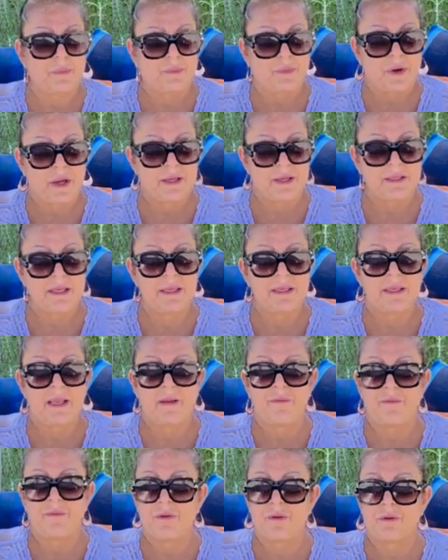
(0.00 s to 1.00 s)
the pricing
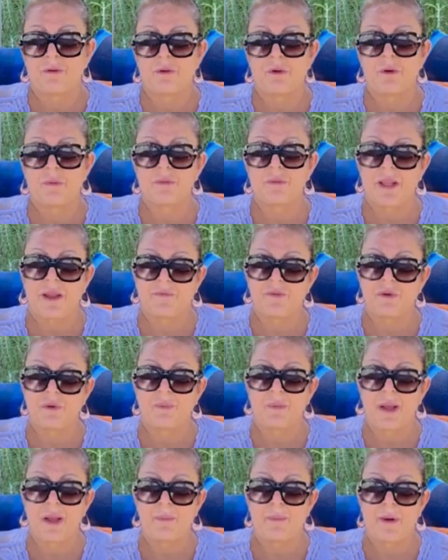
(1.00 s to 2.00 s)
that funeral homes have
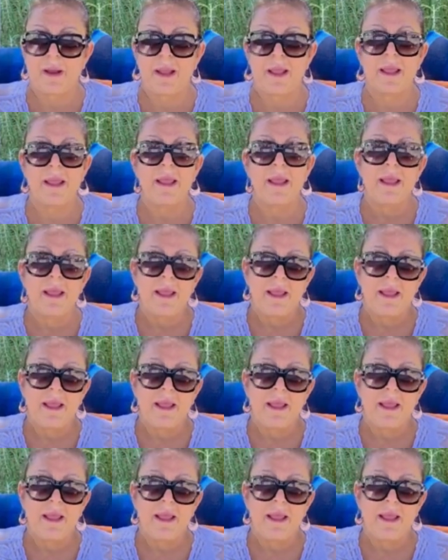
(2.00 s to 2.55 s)
to abide by,